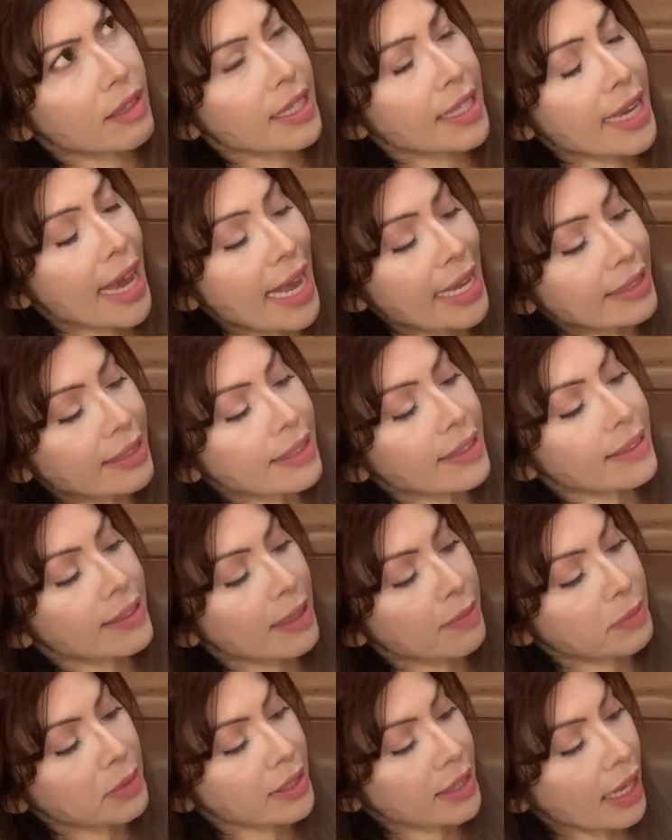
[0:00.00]
cases
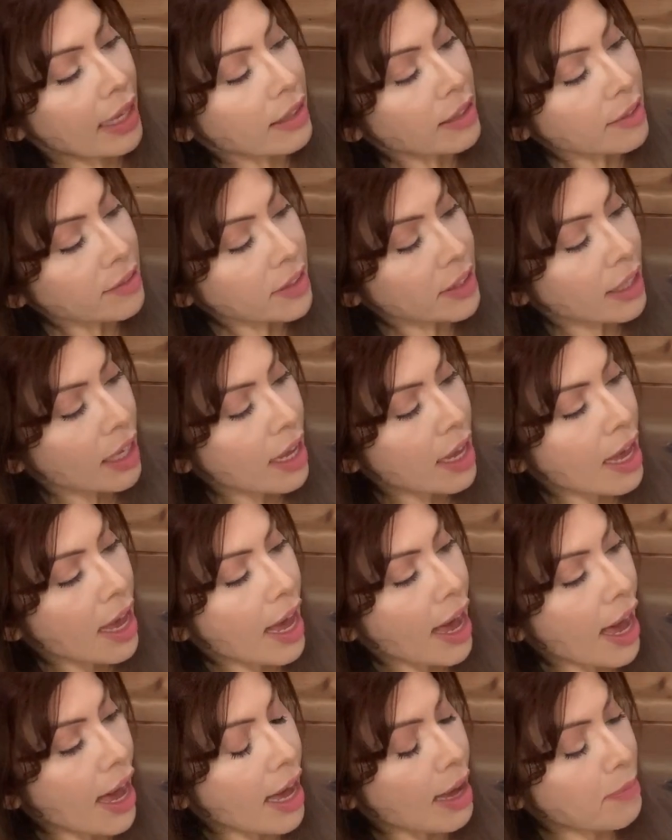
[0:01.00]
themselves.
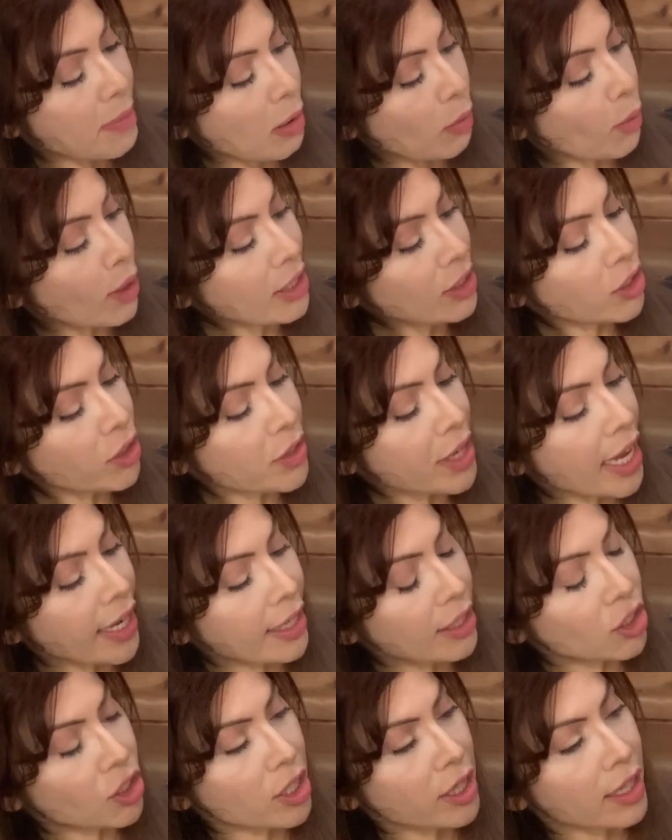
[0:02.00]
But once you get
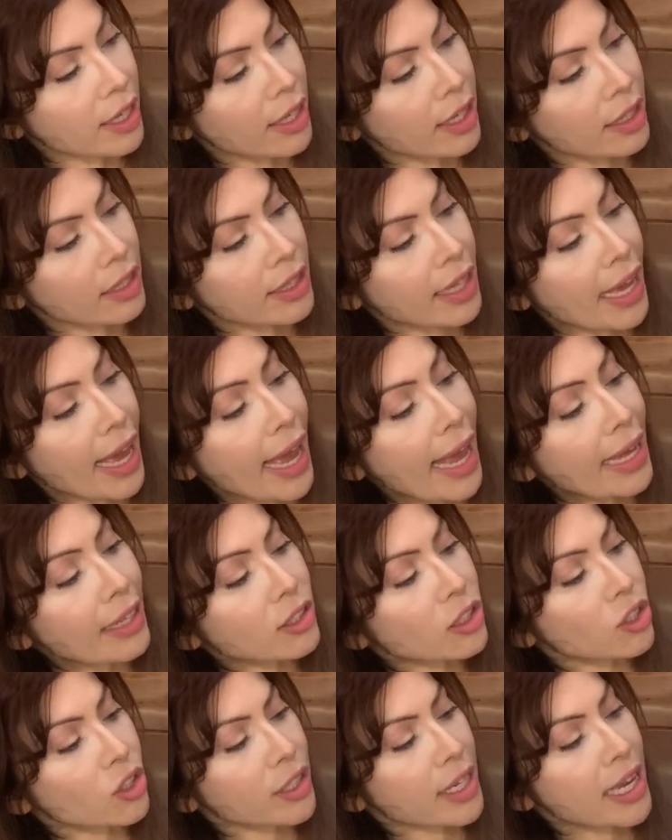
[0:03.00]
into the
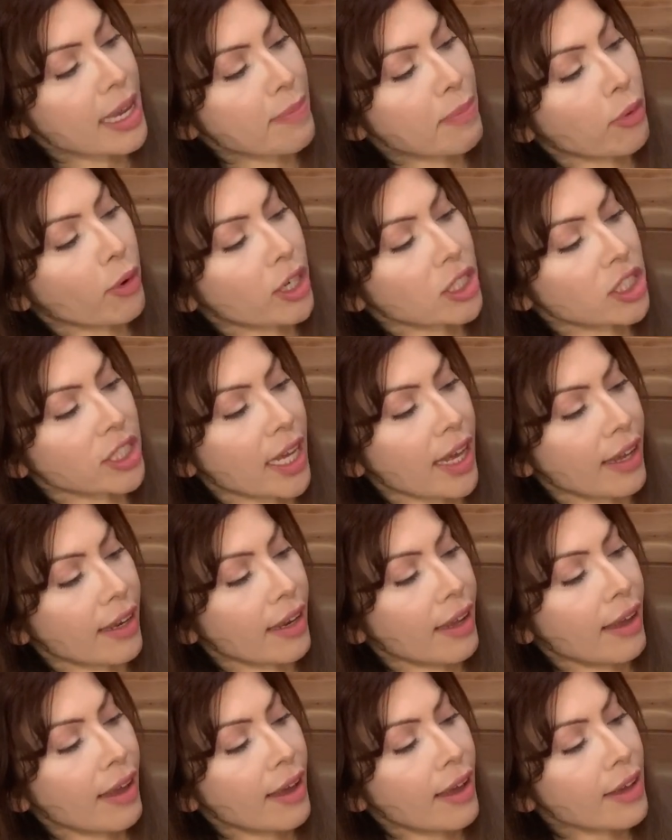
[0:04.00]
answer key
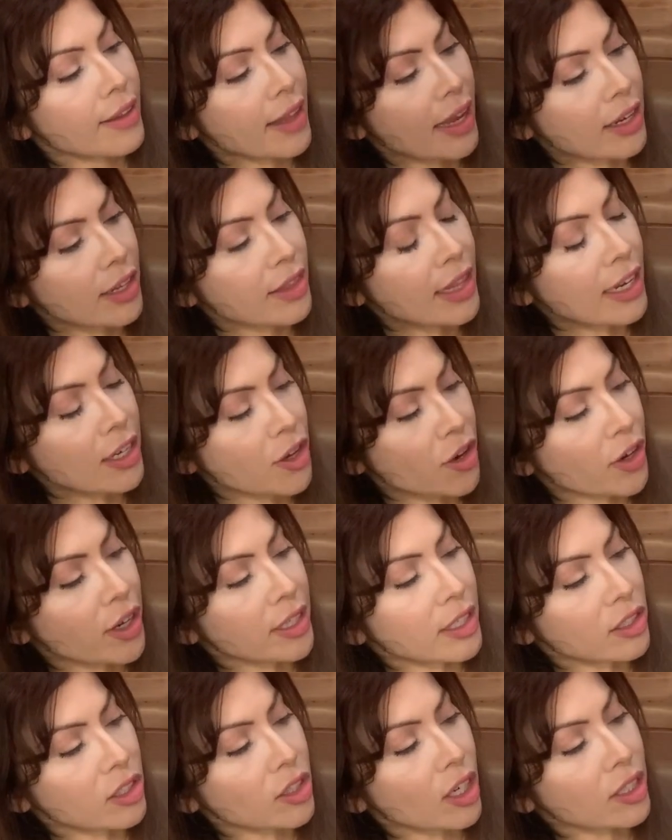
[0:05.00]
portion, then you're
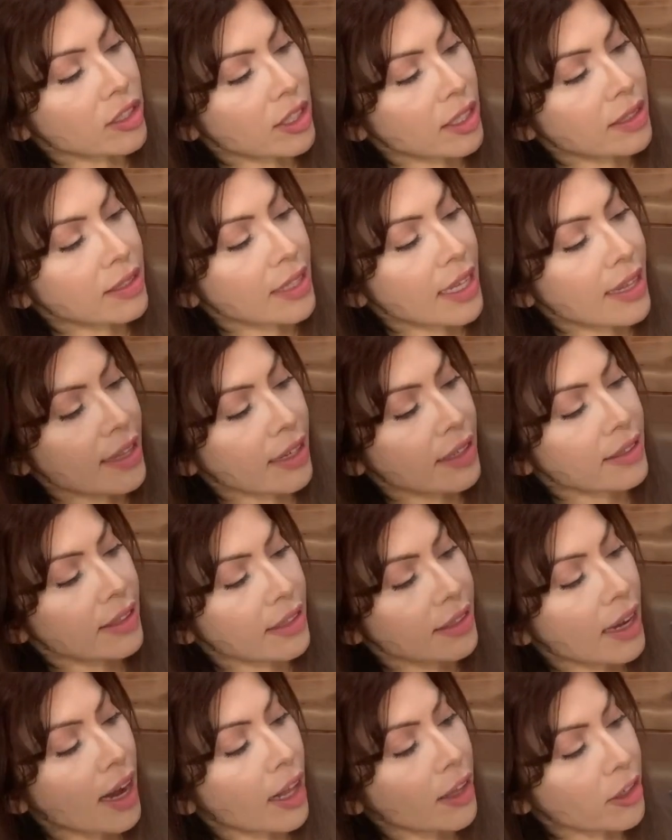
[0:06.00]
going to start to see the
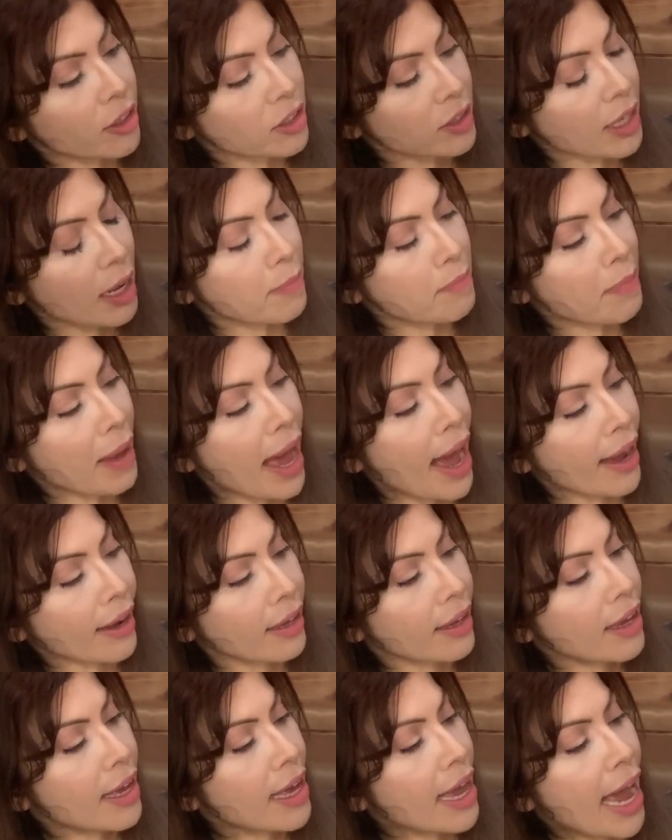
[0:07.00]
colors come back.
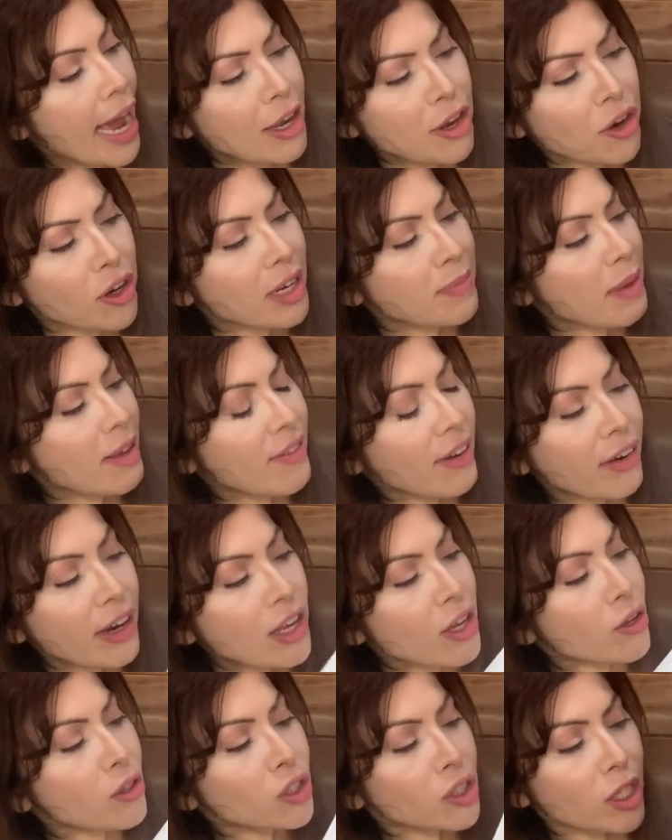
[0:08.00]
And you're going to be very
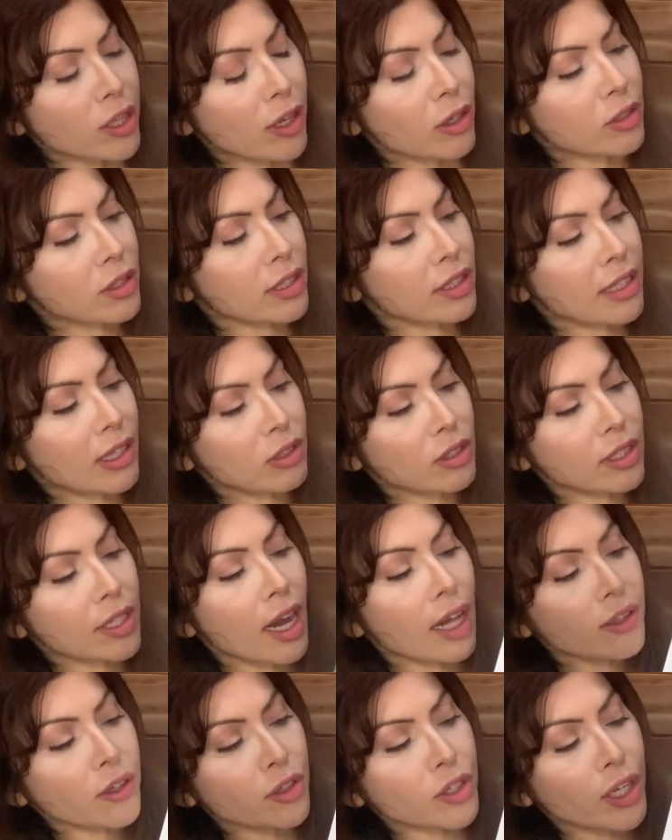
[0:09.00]
used to those
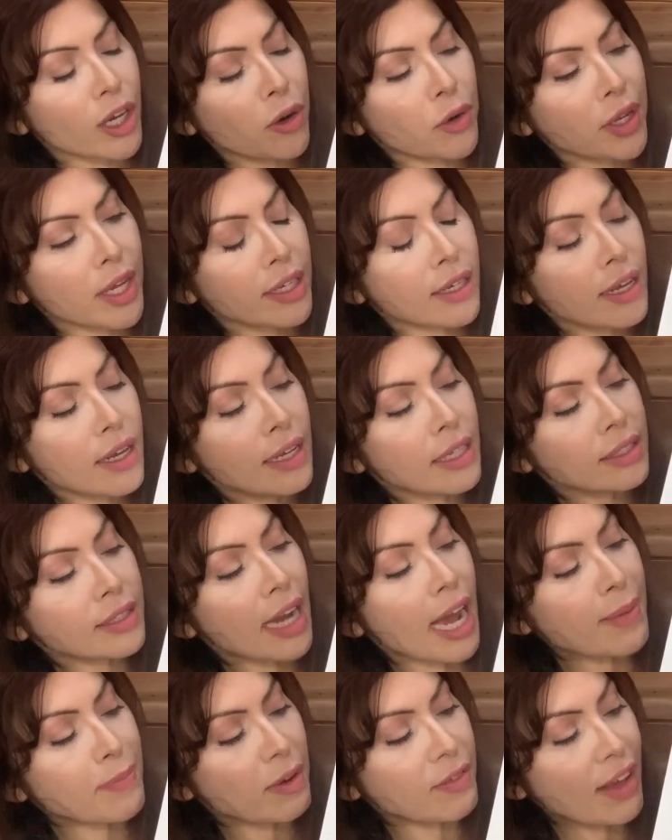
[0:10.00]
color-coded
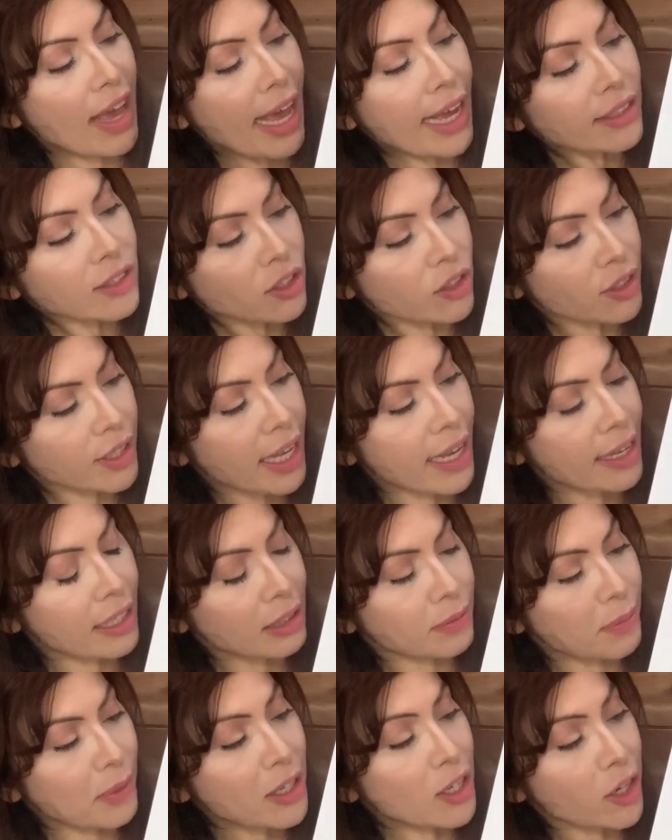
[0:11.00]
type of answer keys,
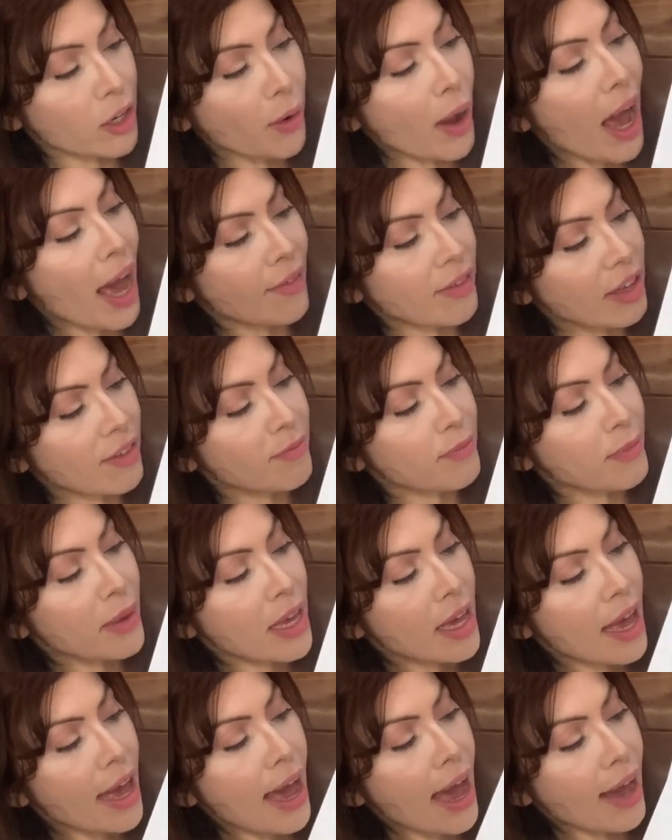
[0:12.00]
you know,
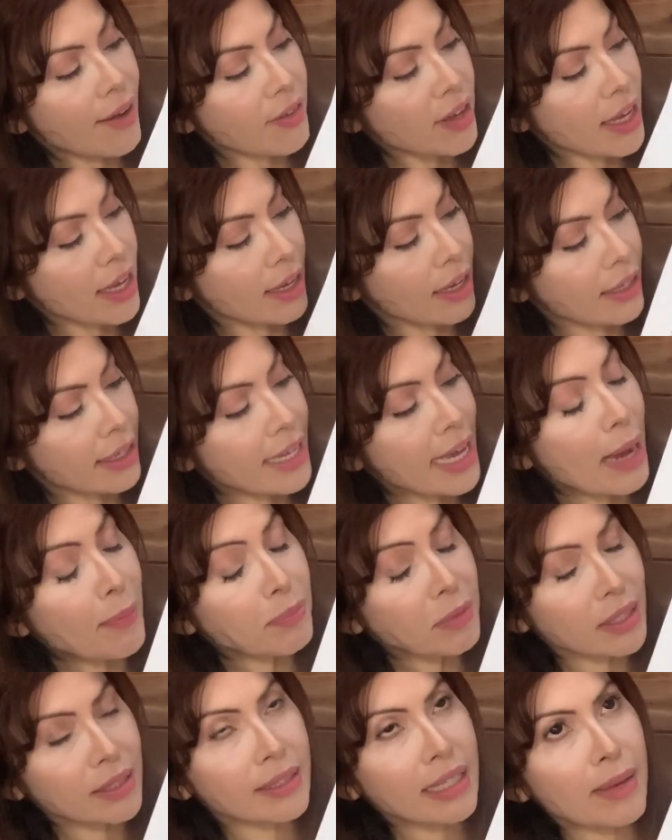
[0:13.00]
having kept
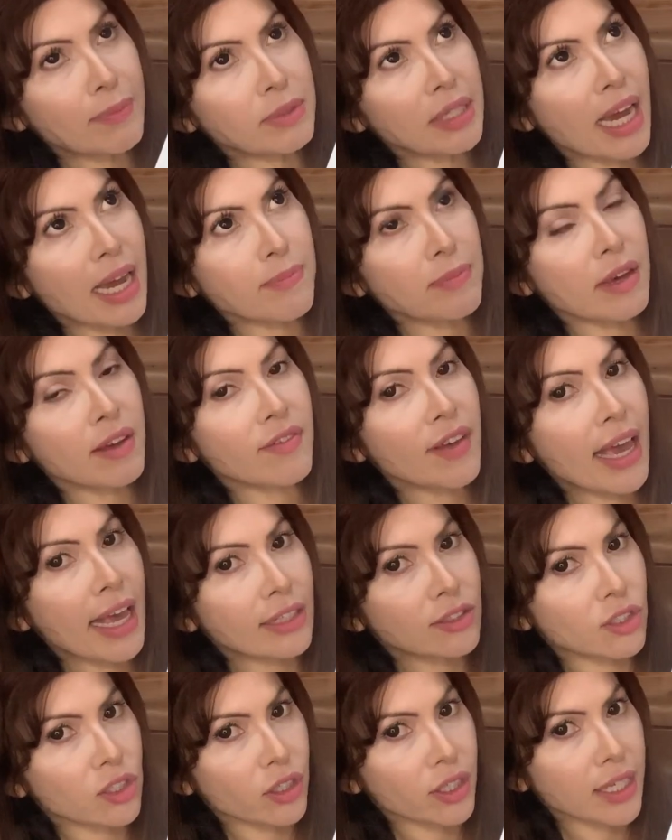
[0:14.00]
the same type of
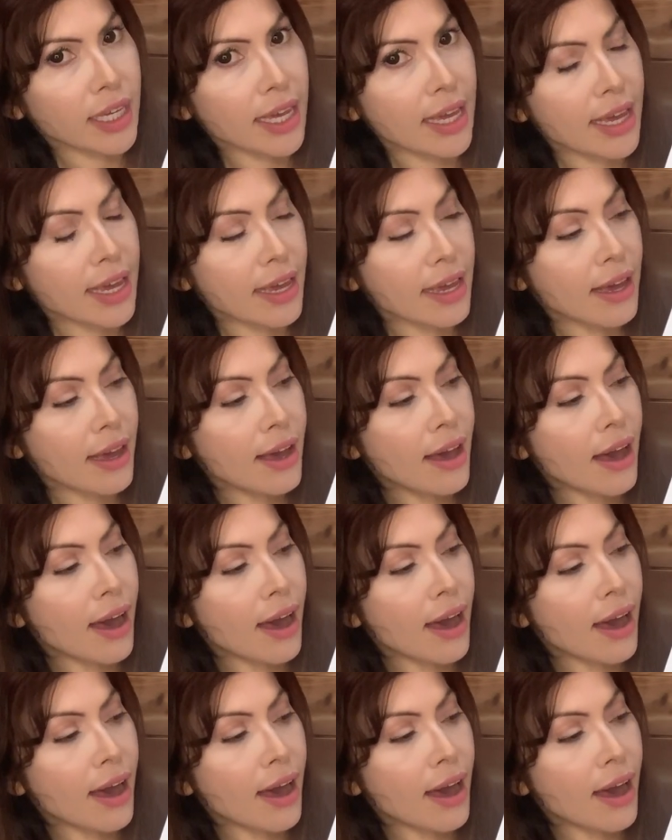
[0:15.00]
answer key